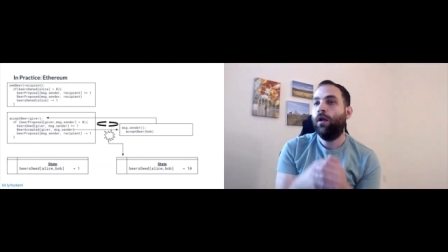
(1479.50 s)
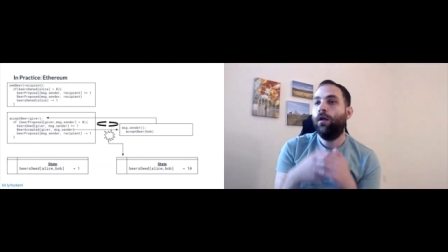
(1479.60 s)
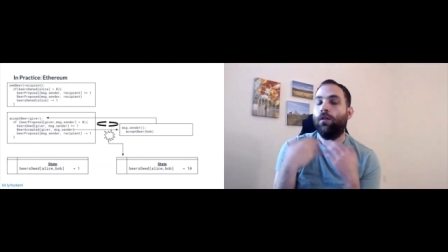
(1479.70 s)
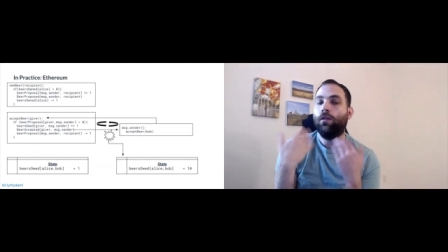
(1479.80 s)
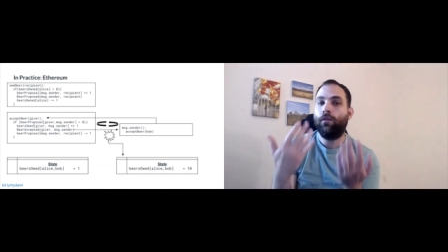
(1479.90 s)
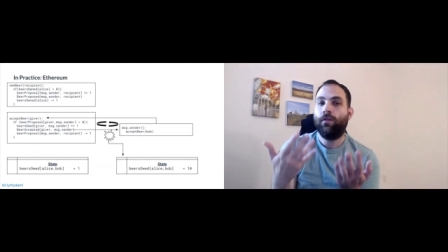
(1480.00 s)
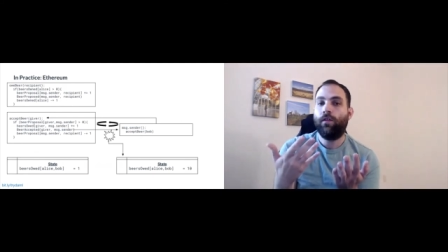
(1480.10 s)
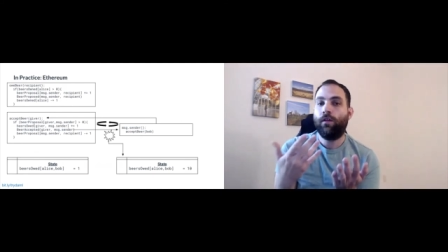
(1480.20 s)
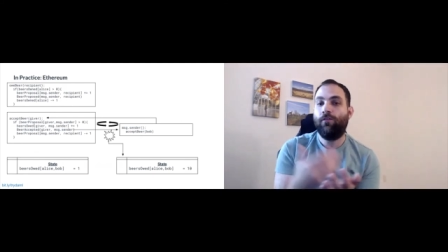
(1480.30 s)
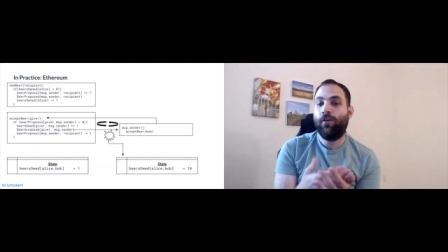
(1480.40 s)
looks at
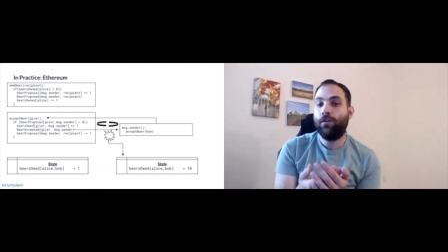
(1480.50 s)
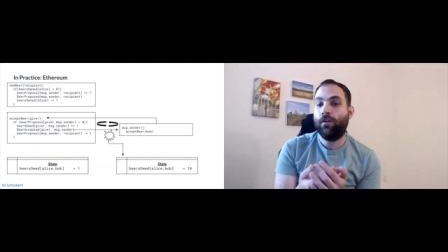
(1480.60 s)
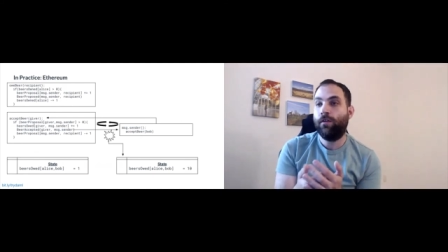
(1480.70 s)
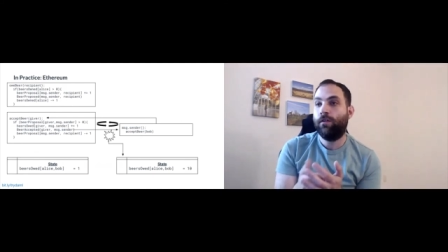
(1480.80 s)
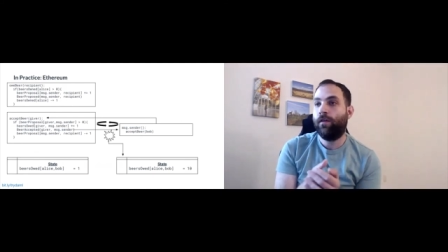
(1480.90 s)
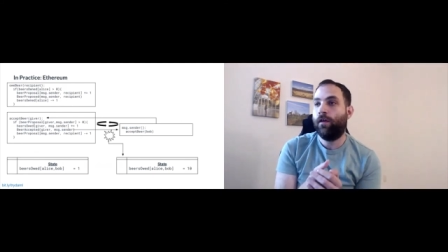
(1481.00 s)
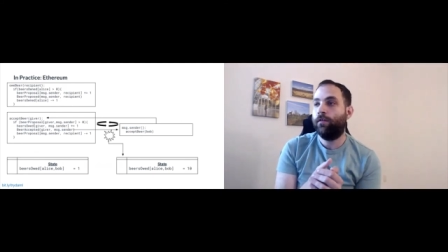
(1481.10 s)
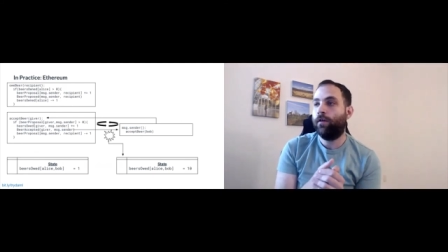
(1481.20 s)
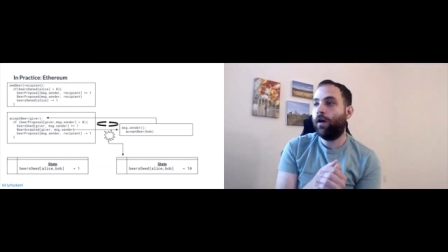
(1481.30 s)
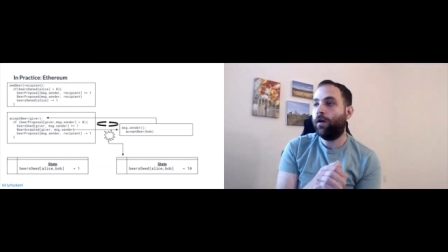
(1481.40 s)
these functions and says,
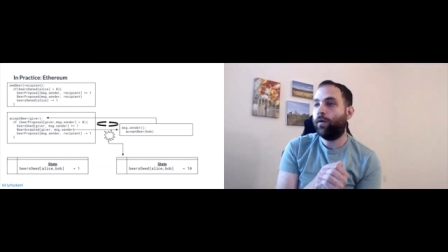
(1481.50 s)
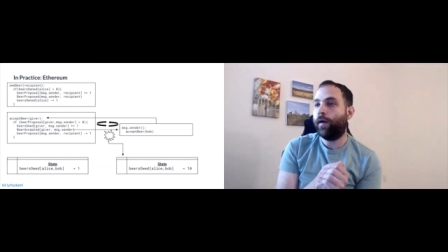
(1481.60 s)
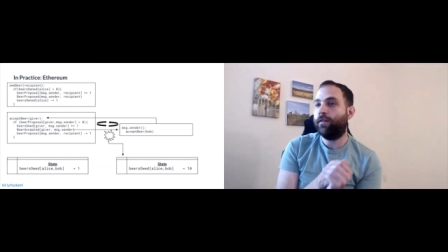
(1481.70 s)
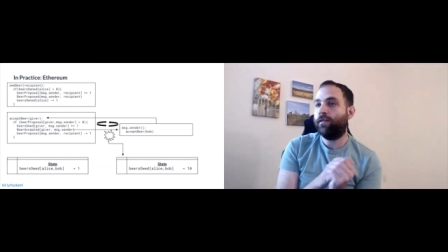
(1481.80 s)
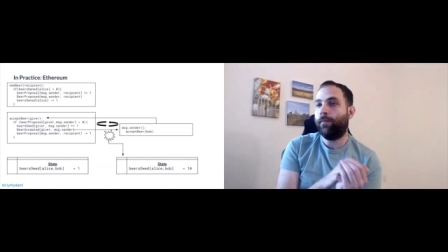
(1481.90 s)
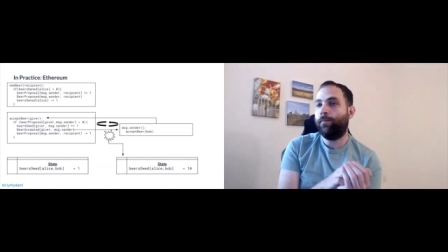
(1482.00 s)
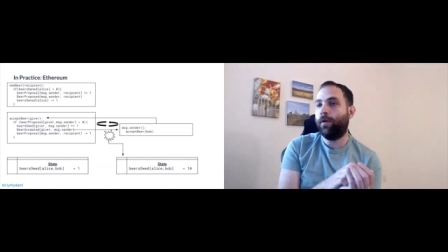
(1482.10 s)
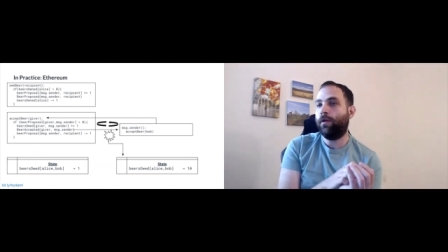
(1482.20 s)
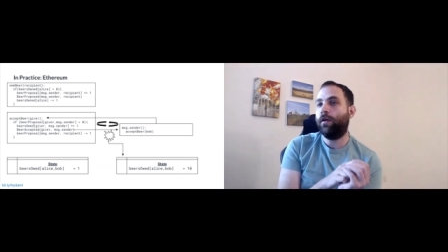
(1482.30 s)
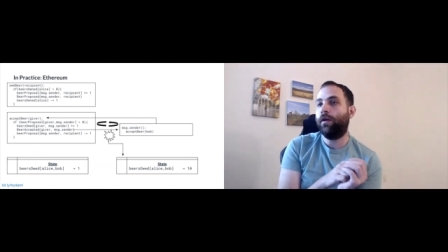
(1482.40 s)
Oh, accept
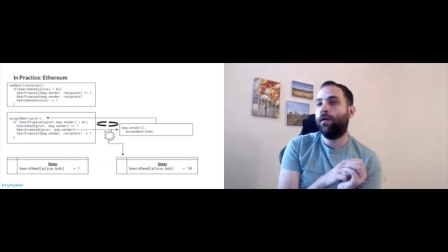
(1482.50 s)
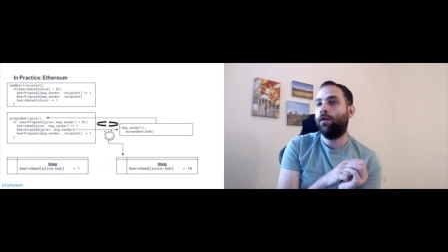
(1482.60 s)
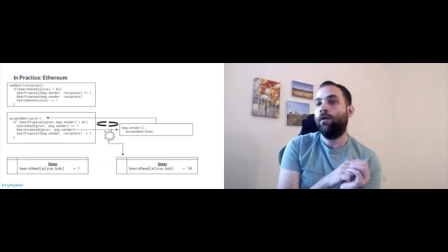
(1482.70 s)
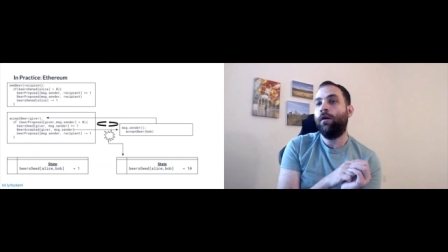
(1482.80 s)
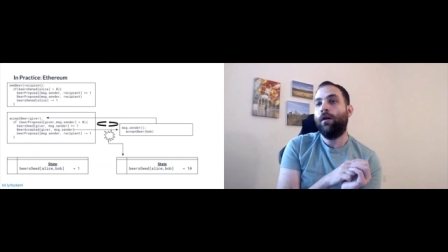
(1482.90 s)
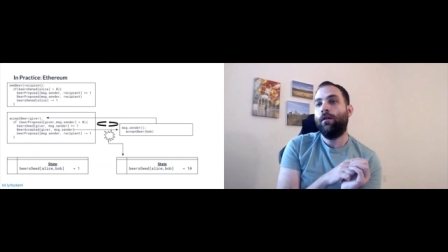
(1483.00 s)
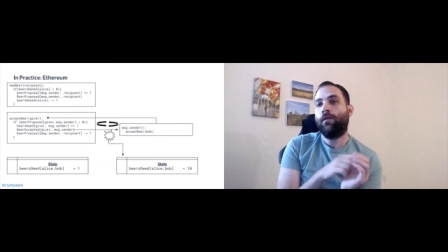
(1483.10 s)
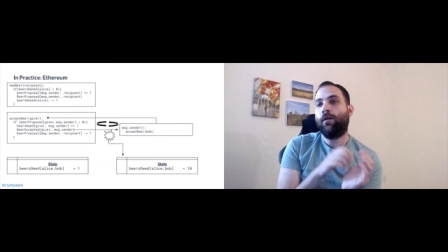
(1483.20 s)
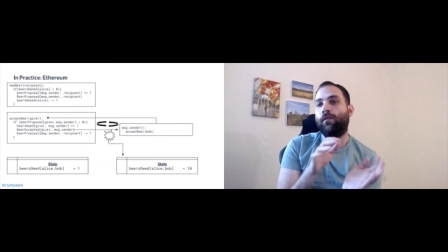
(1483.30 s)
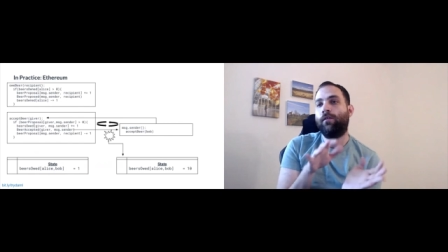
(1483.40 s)
beer here
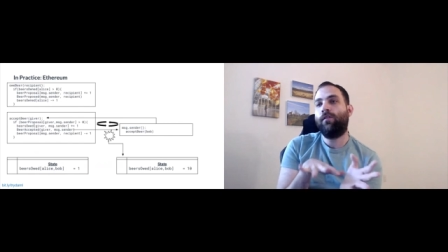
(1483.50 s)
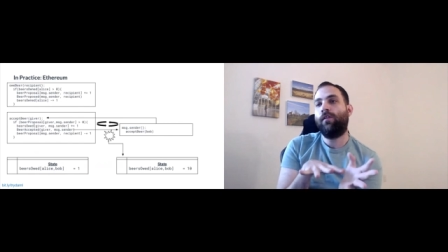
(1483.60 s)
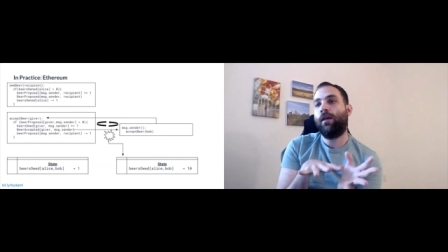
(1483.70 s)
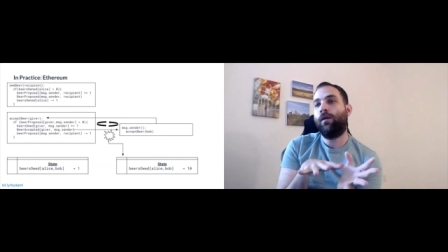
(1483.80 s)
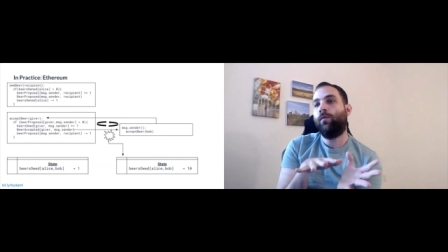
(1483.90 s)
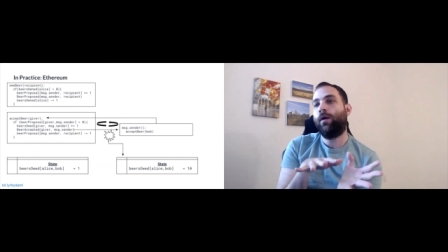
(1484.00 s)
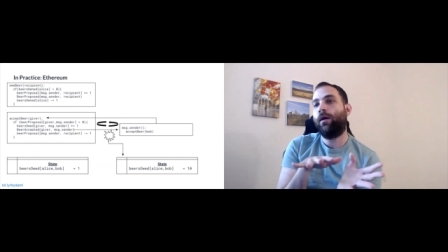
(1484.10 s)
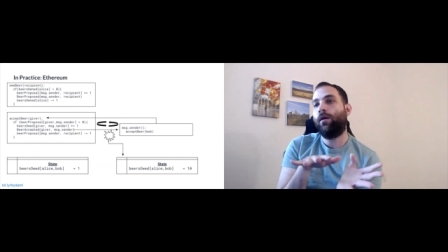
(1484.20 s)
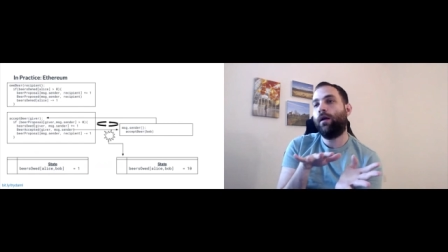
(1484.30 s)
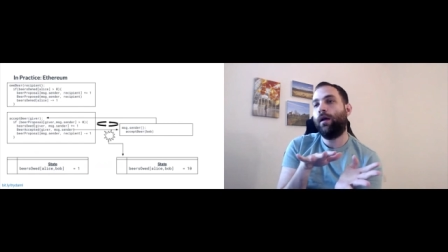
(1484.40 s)
does this thing
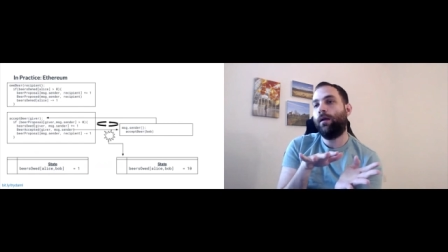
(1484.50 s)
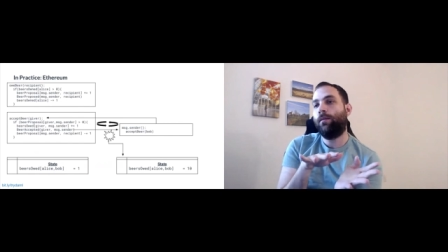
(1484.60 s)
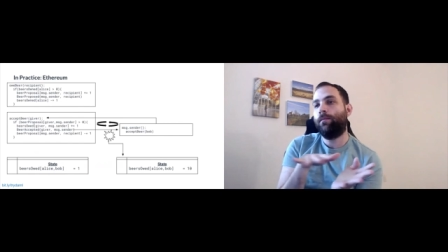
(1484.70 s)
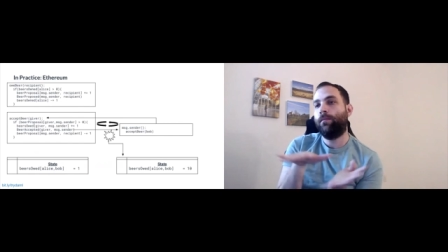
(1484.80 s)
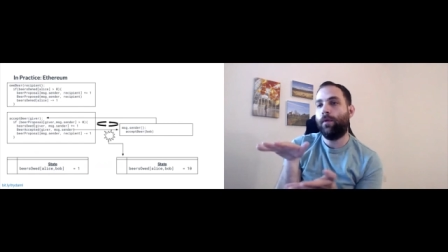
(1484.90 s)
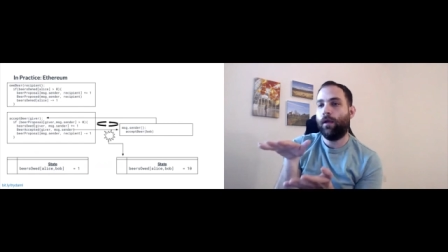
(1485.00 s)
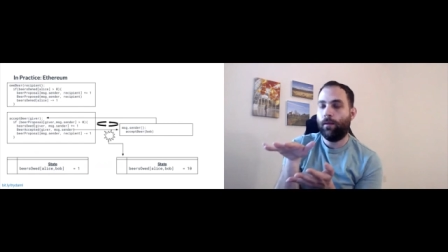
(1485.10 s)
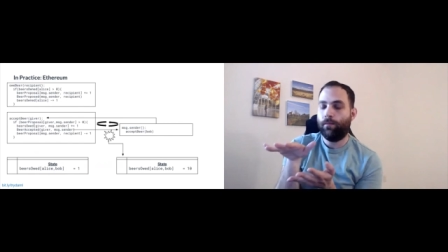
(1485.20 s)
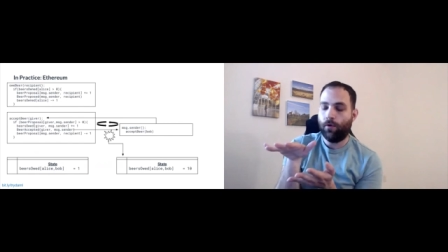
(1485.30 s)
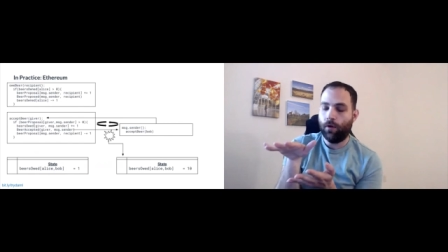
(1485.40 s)
where it
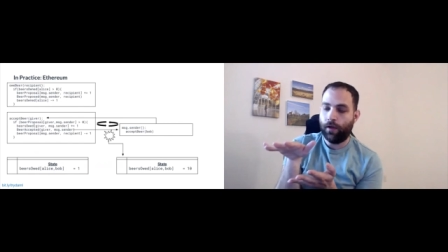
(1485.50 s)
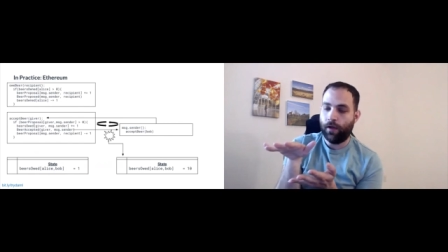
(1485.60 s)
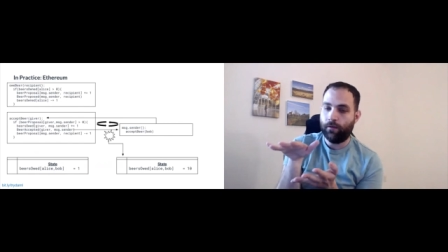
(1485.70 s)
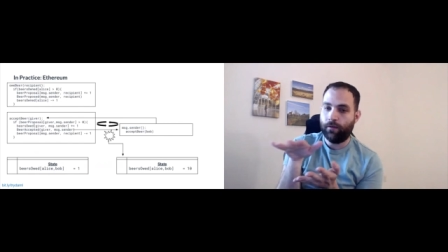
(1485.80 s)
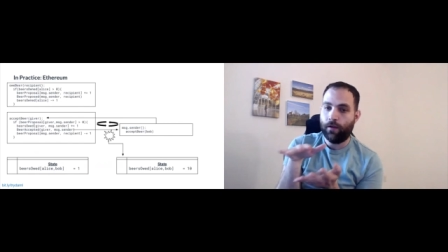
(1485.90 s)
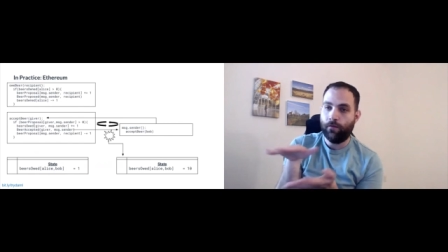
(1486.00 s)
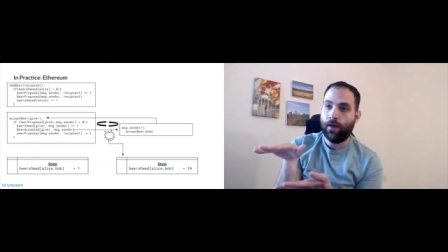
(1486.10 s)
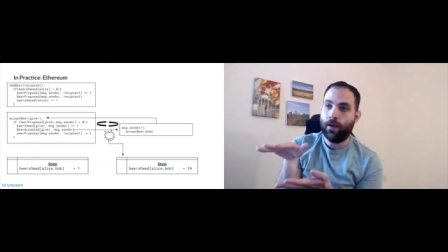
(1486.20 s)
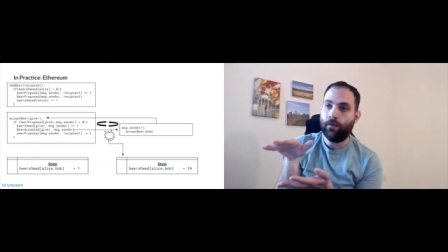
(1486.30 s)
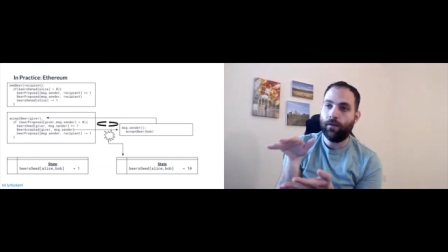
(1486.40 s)
it broadcasts an
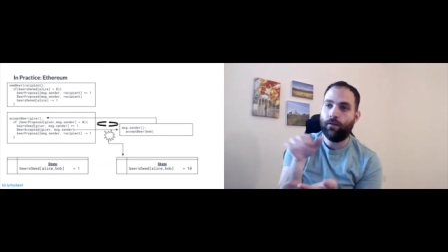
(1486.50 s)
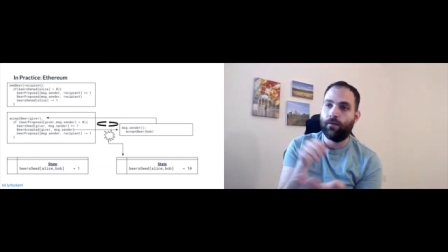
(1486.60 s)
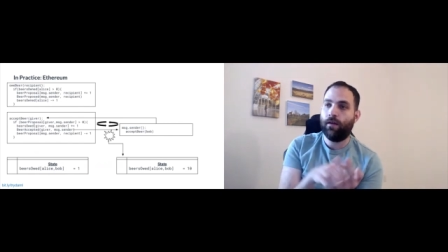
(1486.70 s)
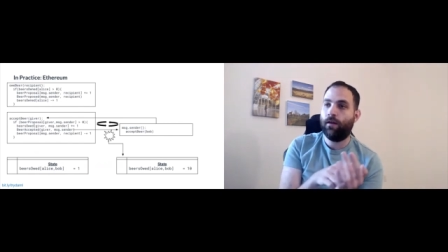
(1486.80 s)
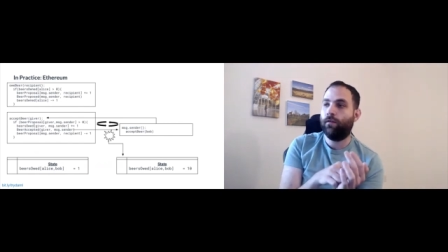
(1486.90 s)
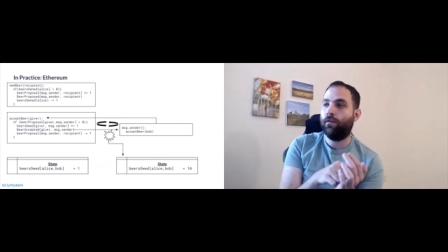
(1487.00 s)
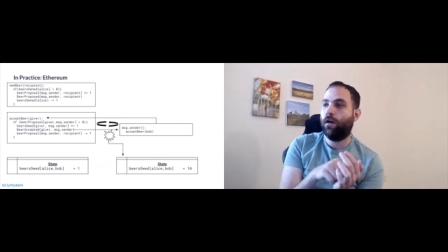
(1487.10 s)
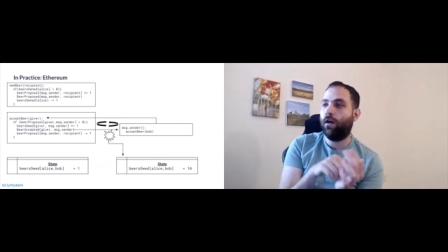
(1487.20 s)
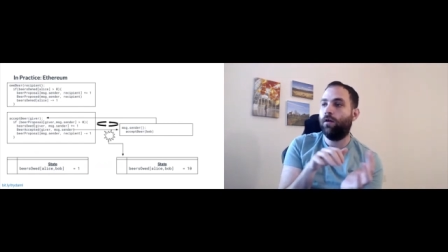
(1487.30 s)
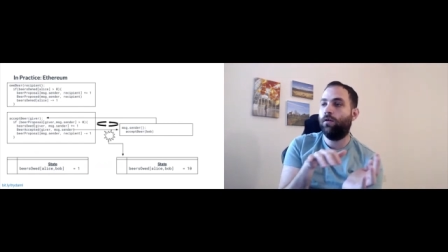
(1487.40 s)
event and says,
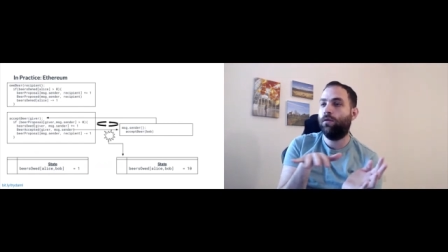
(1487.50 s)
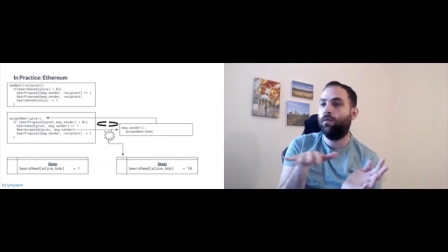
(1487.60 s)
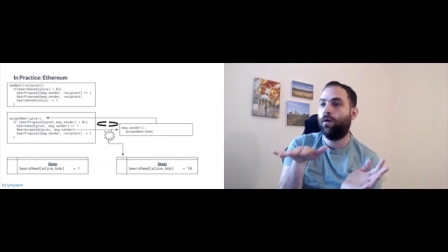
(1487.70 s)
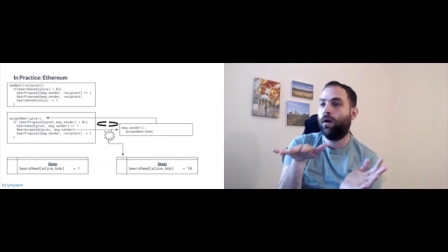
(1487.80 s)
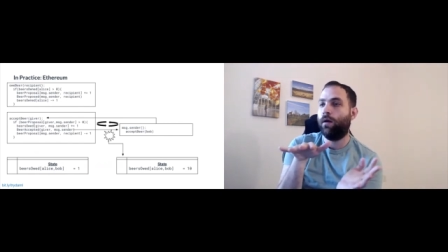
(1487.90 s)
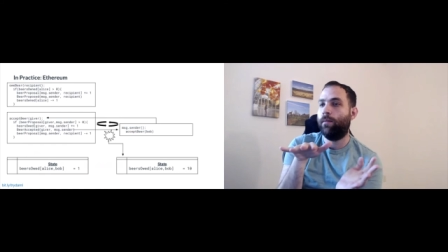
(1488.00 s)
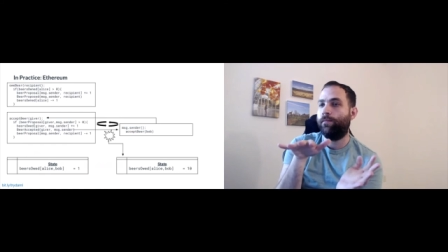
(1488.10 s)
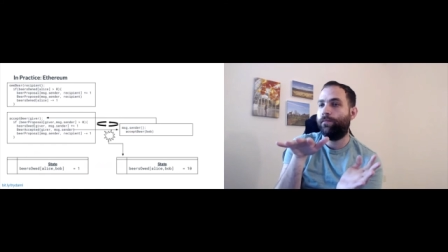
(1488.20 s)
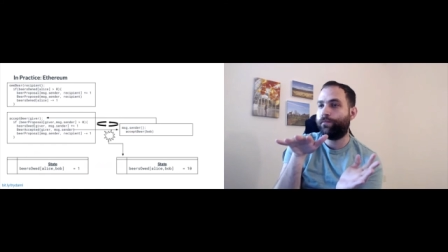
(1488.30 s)
Oh, um,